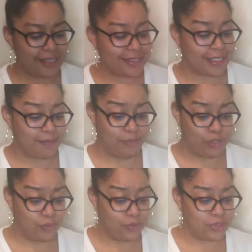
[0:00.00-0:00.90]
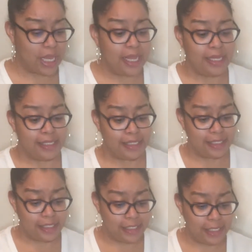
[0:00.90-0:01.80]
balancing minerals
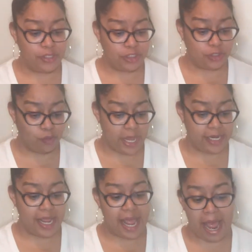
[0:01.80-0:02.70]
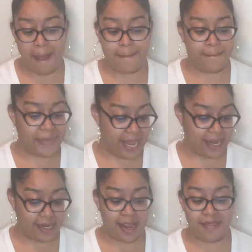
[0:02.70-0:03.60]
keep the sweat at
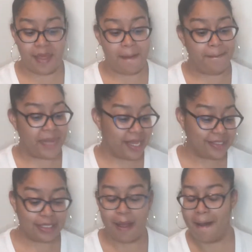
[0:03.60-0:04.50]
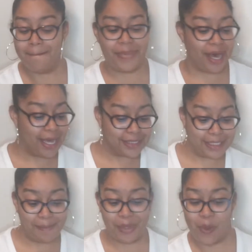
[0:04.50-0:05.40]
bay in the best
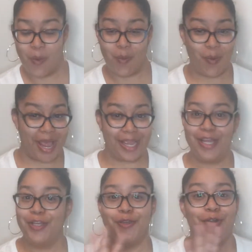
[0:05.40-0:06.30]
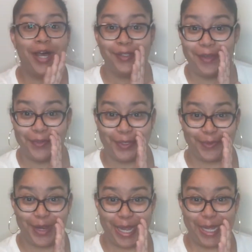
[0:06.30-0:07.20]
possible way. You know I love a
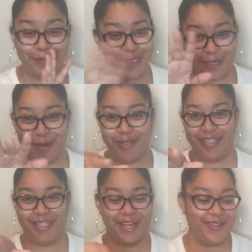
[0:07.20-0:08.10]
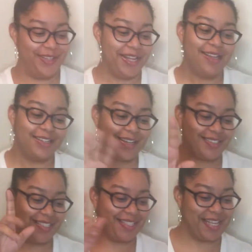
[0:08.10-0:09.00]
good rhyme, so yeah,
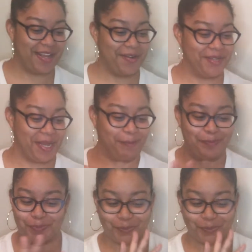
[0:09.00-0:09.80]
y'all did that. Okay,